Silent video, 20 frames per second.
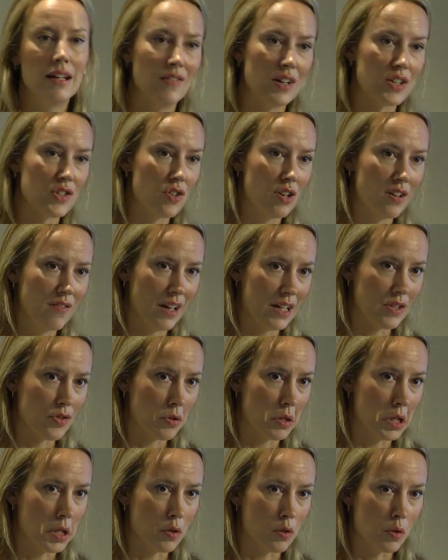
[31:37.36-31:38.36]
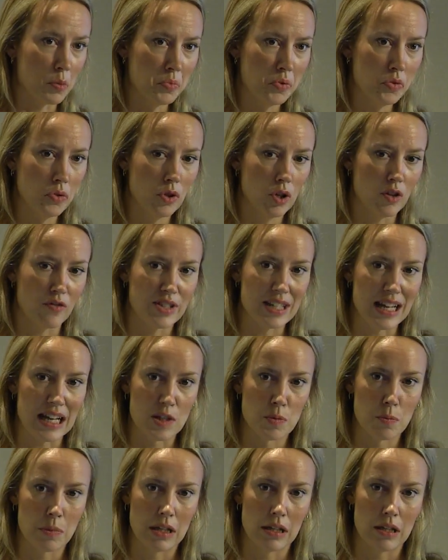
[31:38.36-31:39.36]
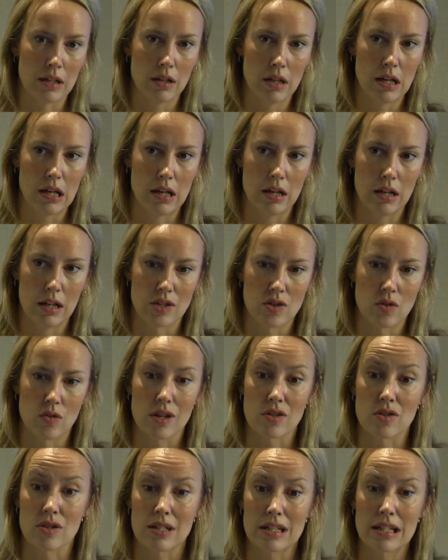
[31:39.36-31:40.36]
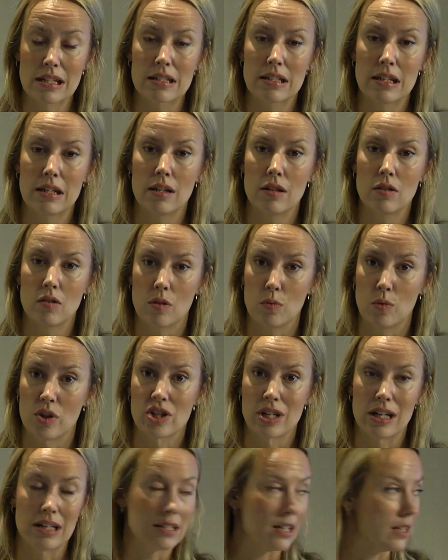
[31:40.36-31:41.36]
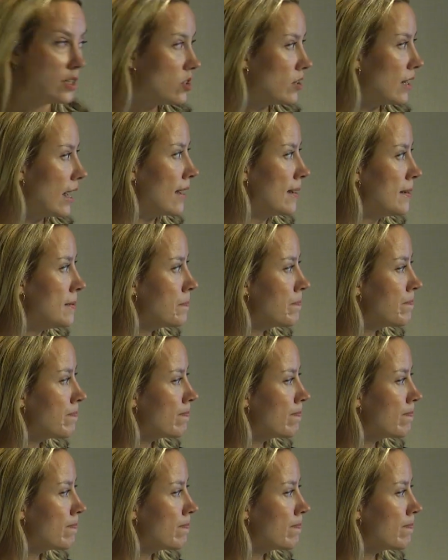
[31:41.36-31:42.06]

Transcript: investor advisory group of SASB in 2016, on which I sit today.